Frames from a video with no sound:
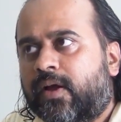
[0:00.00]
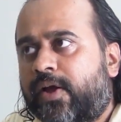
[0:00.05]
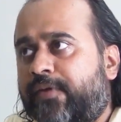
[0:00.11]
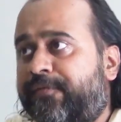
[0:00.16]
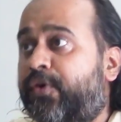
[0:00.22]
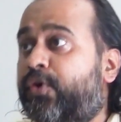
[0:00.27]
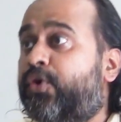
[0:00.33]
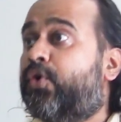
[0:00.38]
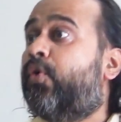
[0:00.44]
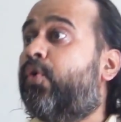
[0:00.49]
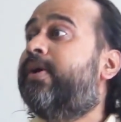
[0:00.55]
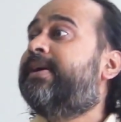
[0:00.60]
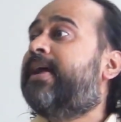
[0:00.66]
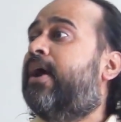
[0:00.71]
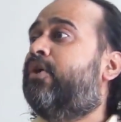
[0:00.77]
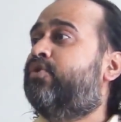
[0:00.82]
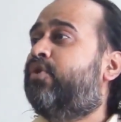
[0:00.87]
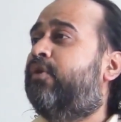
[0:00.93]
If you do
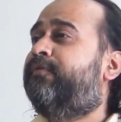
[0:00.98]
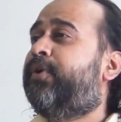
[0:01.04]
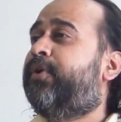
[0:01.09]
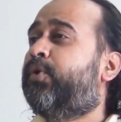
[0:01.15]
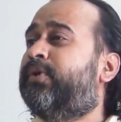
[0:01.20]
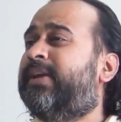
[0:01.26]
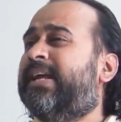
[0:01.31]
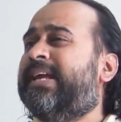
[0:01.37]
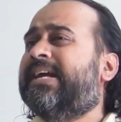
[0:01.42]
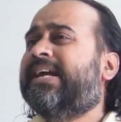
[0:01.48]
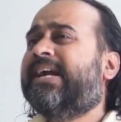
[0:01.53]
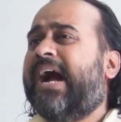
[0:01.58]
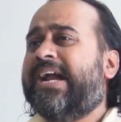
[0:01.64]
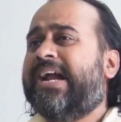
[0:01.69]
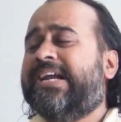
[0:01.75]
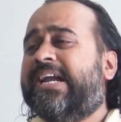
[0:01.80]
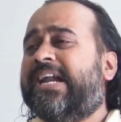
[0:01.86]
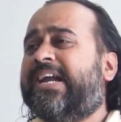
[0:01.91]
it out of duty,
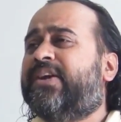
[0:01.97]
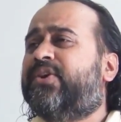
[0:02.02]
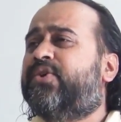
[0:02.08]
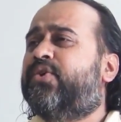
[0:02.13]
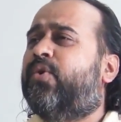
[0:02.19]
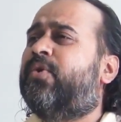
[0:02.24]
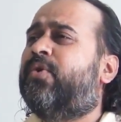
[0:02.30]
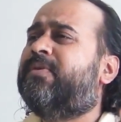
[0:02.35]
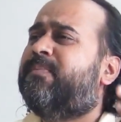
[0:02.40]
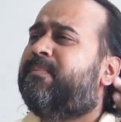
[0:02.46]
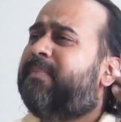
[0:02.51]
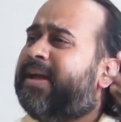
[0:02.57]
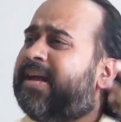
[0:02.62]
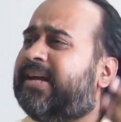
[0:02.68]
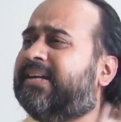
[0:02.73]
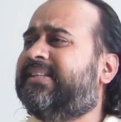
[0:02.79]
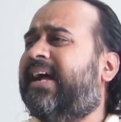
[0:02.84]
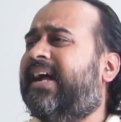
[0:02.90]
kindly don't
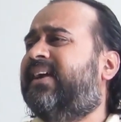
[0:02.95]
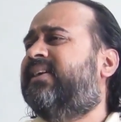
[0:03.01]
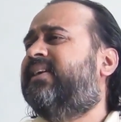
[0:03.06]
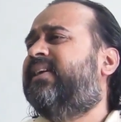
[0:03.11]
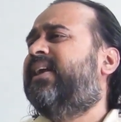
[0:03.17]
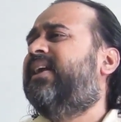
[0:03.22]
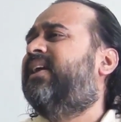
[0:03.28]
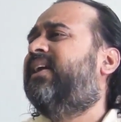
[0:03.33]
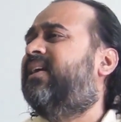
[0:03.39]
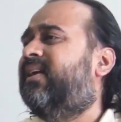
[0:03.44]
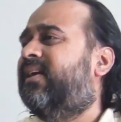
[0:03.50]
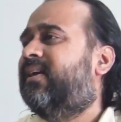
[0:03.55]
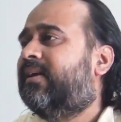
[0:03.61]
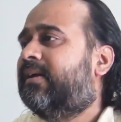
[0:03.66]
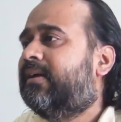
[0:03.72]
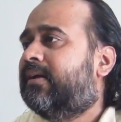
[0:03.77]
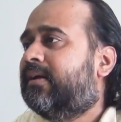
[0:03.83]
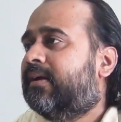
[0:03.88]
make that tea.
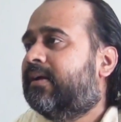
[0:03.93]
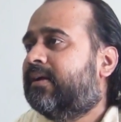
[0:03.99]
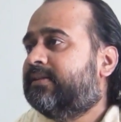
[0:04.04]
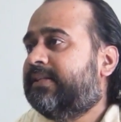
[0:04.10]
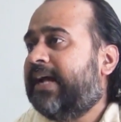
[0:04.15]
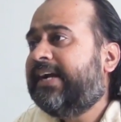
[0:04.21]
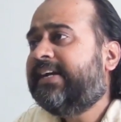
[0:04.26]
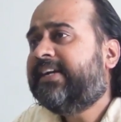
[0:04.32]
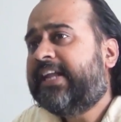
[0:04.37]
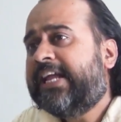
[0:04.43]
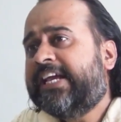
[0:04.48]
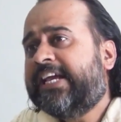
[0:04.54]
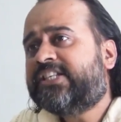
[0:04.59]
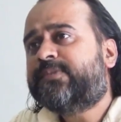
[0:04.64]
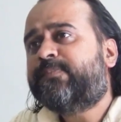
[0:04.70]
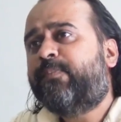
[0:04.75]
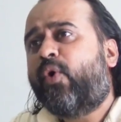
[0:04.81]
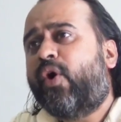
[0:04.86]
That tea
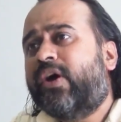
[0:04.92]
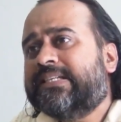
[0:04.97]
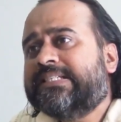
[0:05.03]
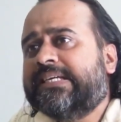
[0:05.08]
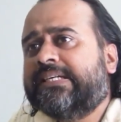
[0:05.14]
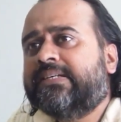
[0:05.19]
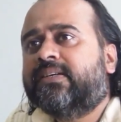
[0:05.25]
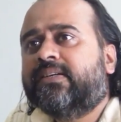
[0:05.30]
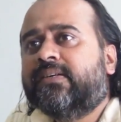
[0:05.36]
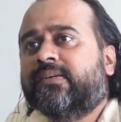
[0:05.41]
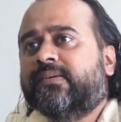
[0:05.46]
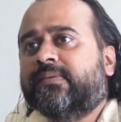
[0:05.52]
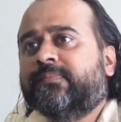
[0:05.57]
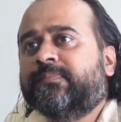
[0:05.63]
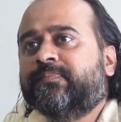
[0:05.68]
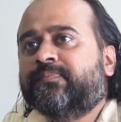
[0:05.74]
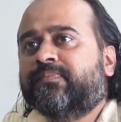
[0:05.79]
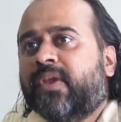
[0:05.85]
is poison.
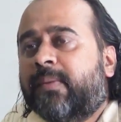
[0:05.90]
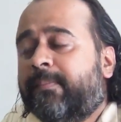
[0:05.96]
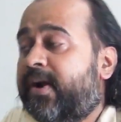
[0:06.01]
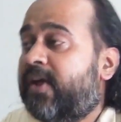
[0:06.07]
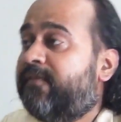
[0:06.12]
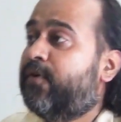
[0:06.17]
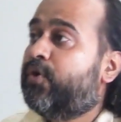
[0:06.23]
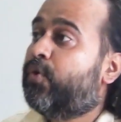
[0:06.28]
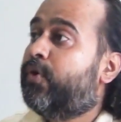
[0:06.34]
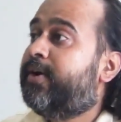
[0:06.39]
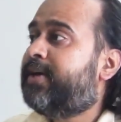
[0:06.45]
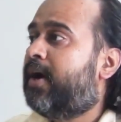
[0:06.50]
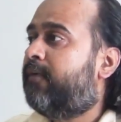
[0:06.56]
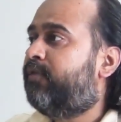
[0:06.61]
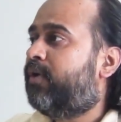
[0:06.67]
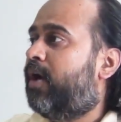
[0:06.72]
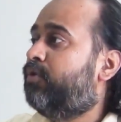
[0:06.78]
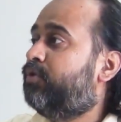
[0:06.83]
But if you do it
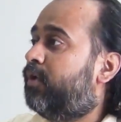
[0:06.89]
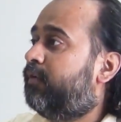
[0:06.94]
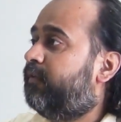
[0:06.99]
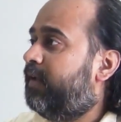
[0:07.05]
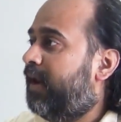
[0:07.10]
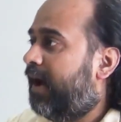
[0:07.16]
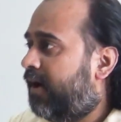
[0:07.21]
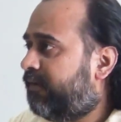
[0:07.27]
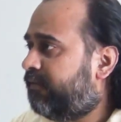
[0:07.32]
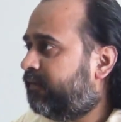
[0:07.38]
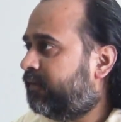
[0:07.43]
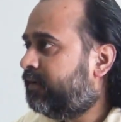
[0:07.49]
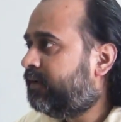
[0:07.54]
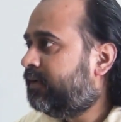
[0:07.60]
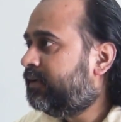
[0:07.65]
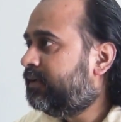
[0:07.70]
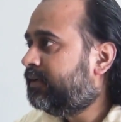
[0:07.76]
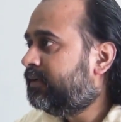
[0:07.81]
out, of
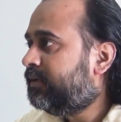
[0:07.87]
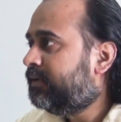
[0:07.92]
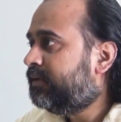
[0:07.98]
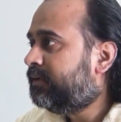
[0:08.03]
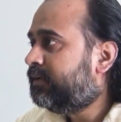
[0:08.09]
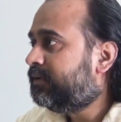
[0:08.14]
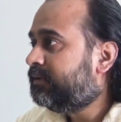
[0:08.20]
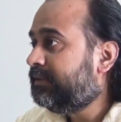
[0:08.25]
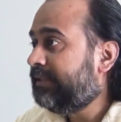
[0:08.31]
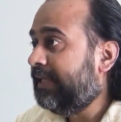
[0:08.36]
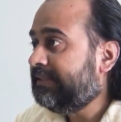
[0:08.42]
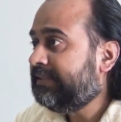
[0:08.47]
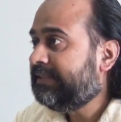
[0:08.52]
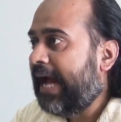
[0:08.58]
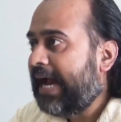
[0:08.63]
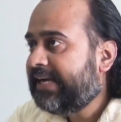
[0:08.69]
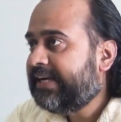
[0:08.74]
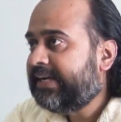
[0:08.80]
love,
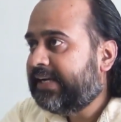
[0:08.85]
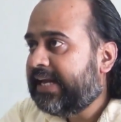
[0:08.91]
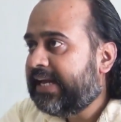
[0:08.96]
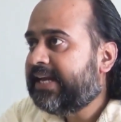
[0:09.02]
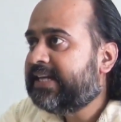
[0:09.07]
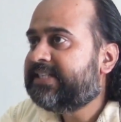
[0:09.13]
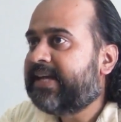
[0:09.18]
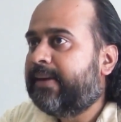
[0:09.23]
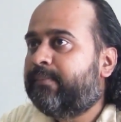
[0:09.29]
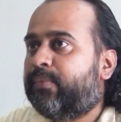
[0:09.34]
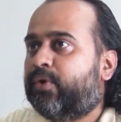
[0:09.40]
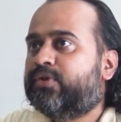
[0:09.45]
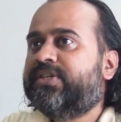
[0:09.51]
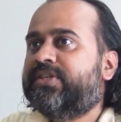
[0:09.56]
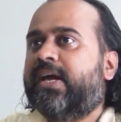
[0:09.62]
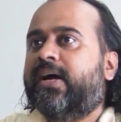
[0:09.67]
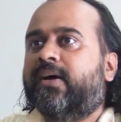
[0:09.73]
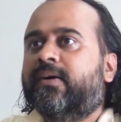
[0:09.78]
then that tea is
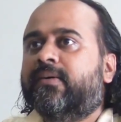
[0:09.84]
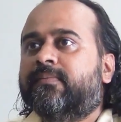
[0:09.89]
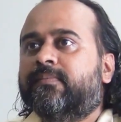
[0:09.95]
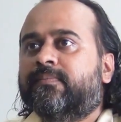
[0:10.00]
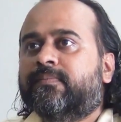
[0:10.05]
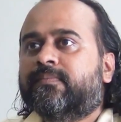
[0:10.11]
ambrosia.